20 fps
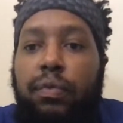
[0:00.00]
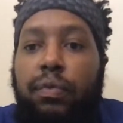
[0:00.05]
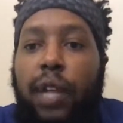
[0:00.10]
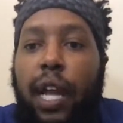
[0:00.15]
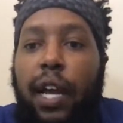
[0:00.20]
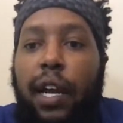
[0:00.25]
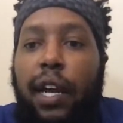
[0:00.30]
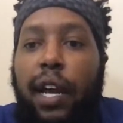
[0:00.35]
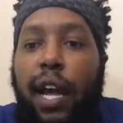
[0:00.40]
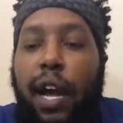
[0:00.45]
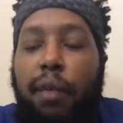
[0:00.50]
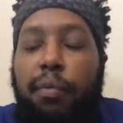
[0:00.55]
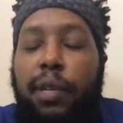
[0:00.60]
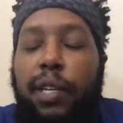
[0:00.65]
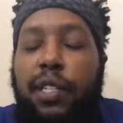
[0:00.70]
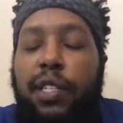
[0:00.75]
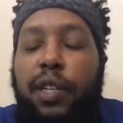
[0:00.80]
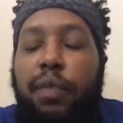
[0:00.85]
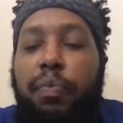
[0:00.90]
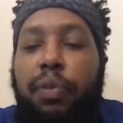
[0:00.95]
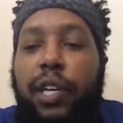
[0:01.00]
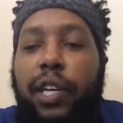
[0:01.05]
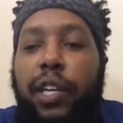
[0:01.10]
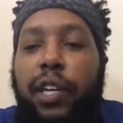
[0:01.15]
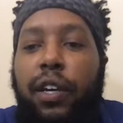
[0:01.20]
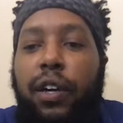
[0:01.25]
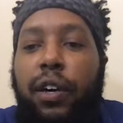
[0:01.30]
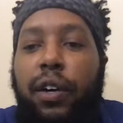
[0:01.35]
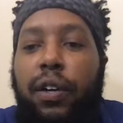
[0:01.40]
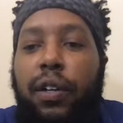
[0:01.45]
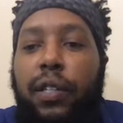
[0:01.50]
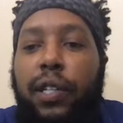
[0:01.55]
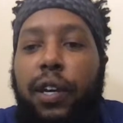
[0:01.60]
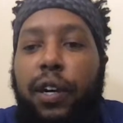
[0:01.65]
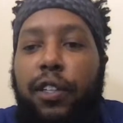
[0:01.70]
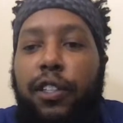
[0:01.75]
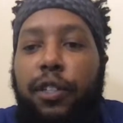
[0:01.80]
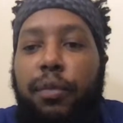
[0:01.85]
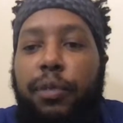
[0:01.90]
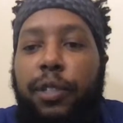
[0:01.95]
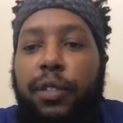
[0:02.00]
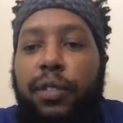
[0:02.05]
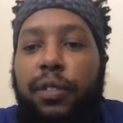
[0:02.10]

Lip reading: I'm listening to PDR. Talk to me.